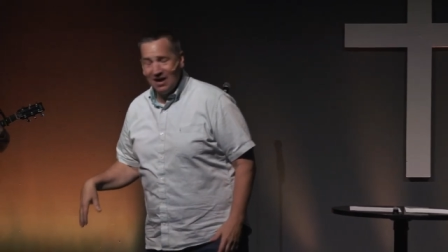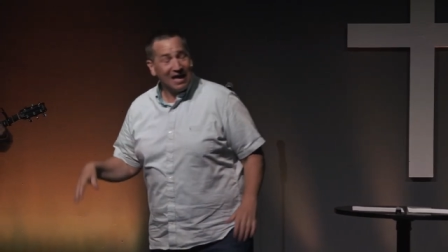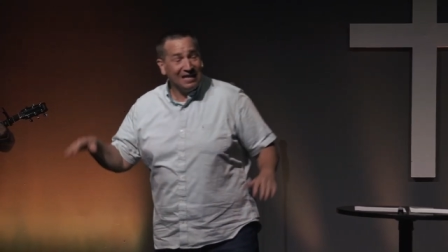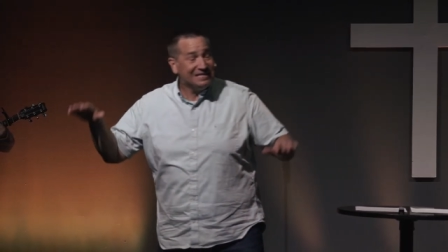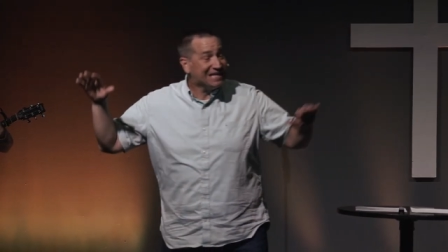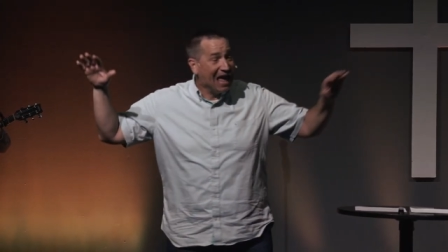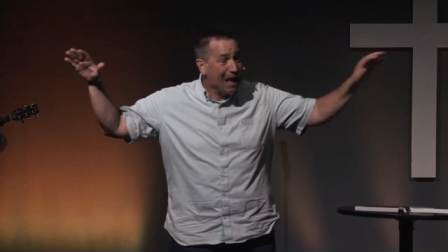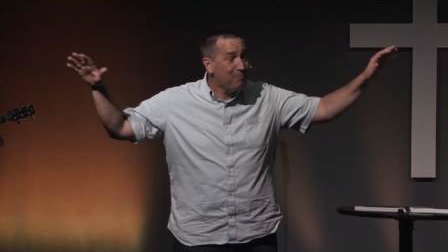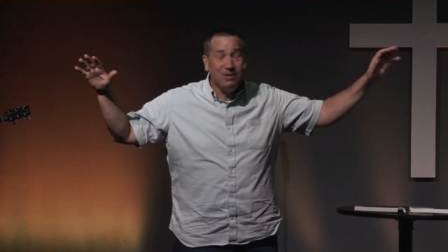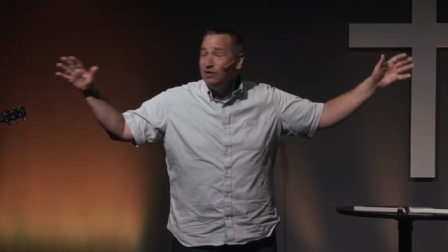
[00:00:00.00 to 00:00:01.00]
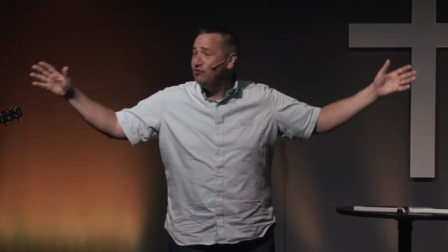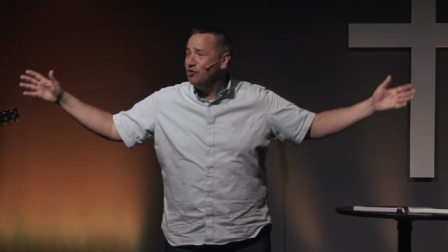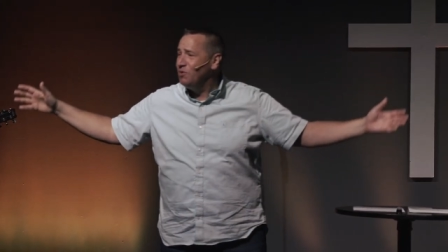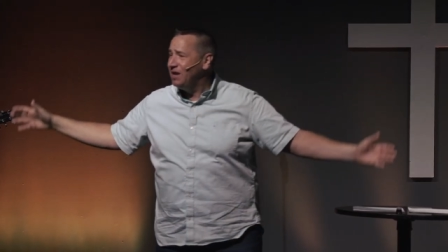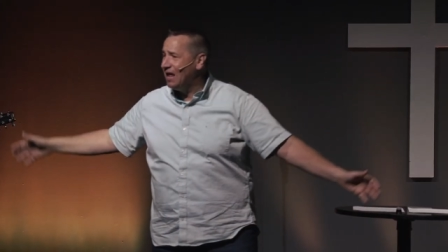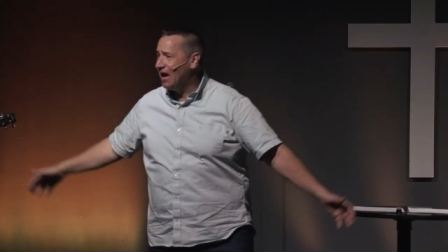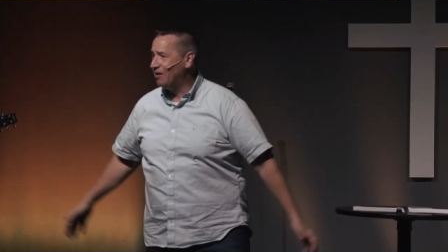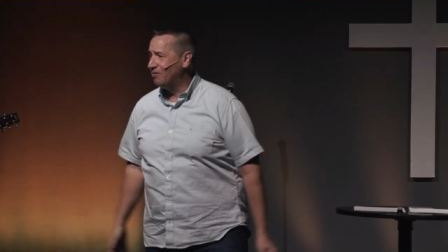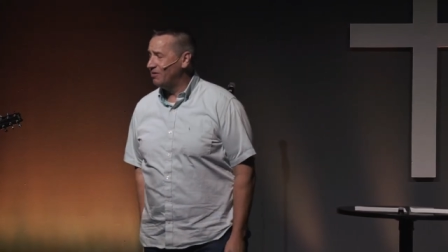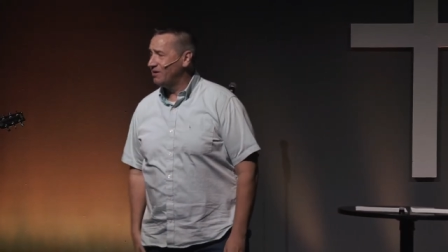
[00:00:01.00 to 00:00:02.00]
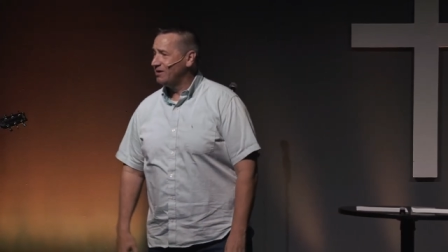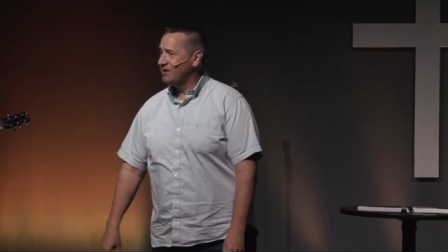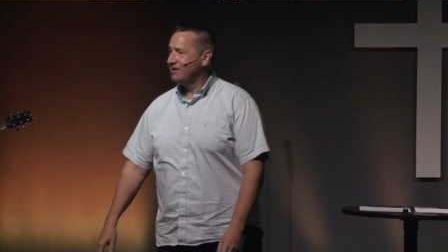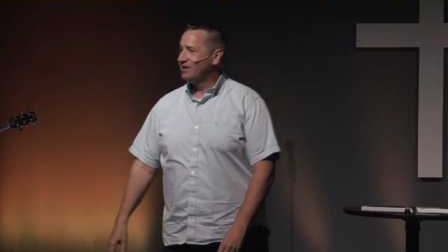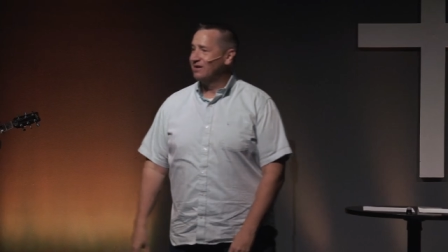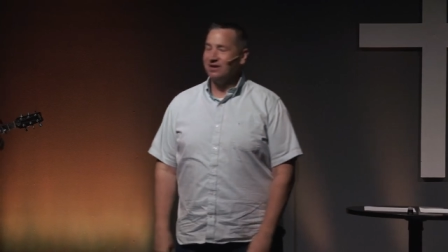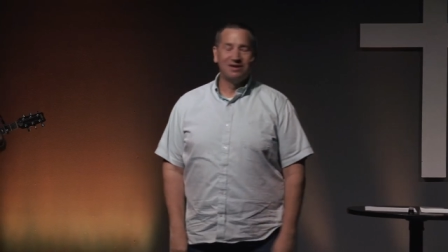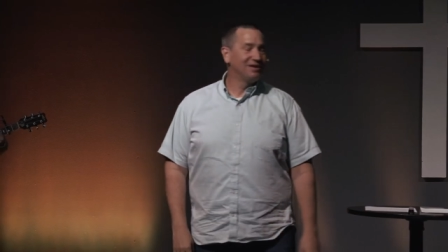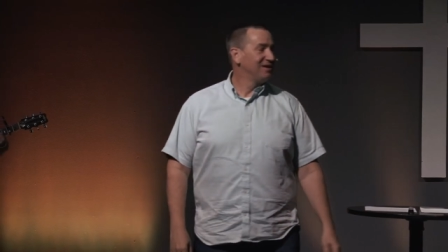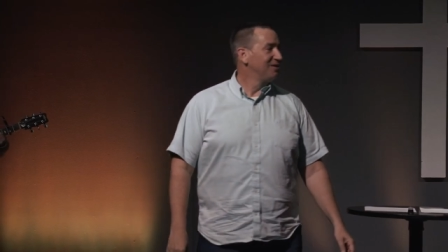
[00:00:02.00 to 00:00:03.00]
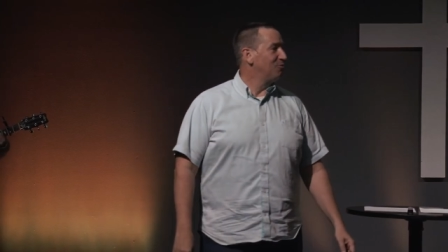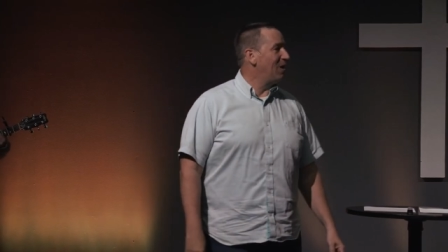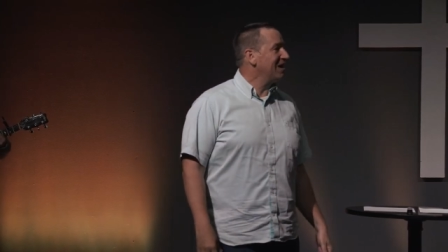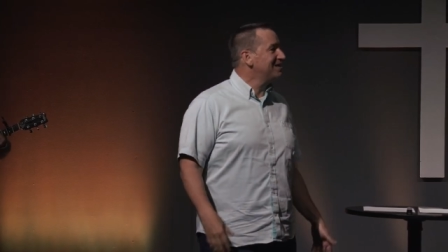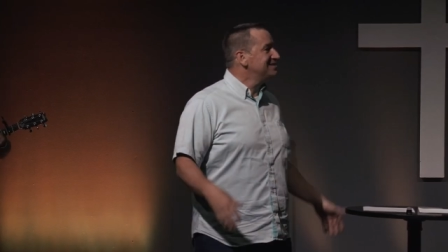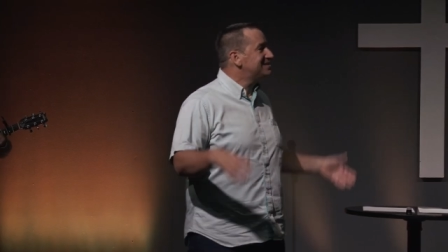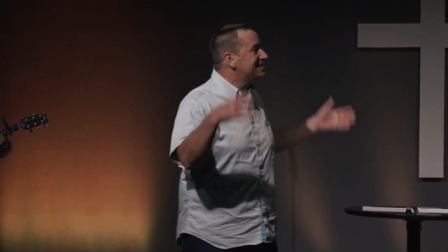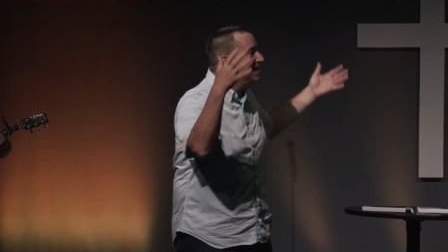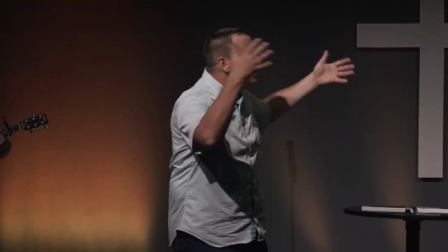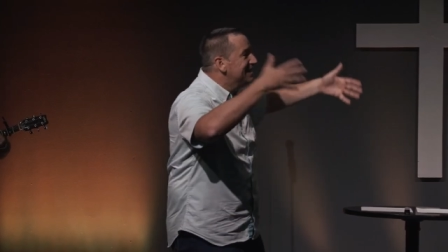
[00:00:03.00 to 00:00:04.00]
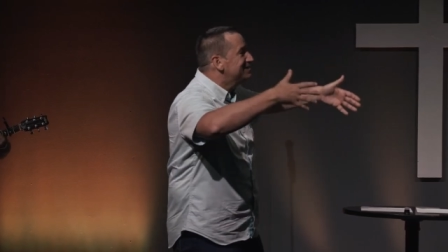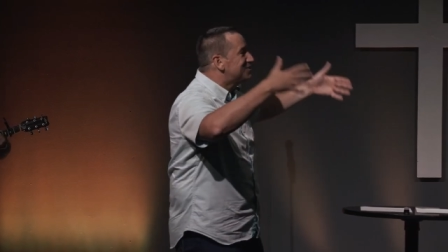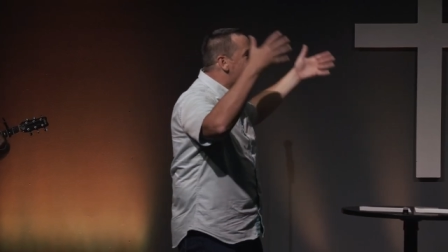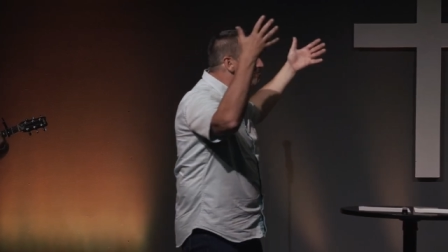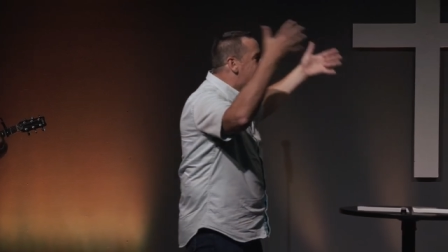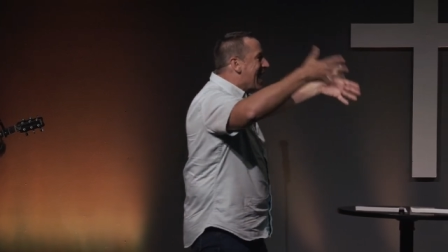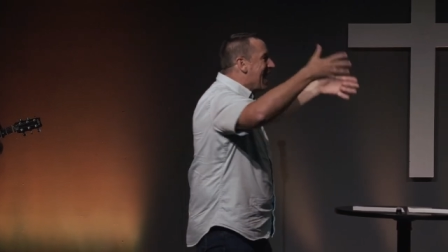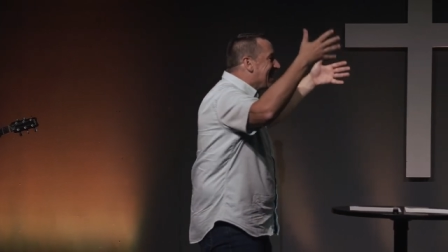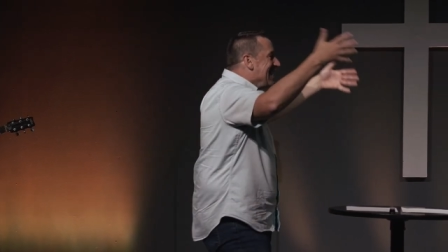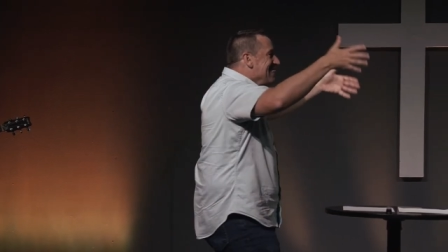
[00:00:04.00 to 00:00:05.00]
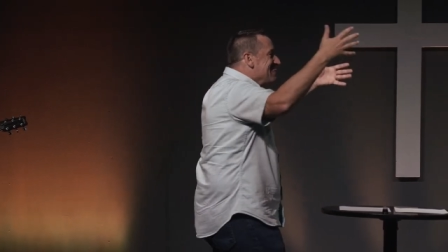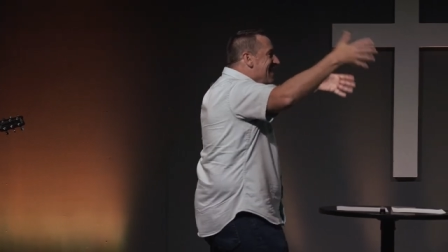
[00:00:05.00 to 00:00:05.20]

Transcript: And he's happy to do it now. Why? Because his kids are back in the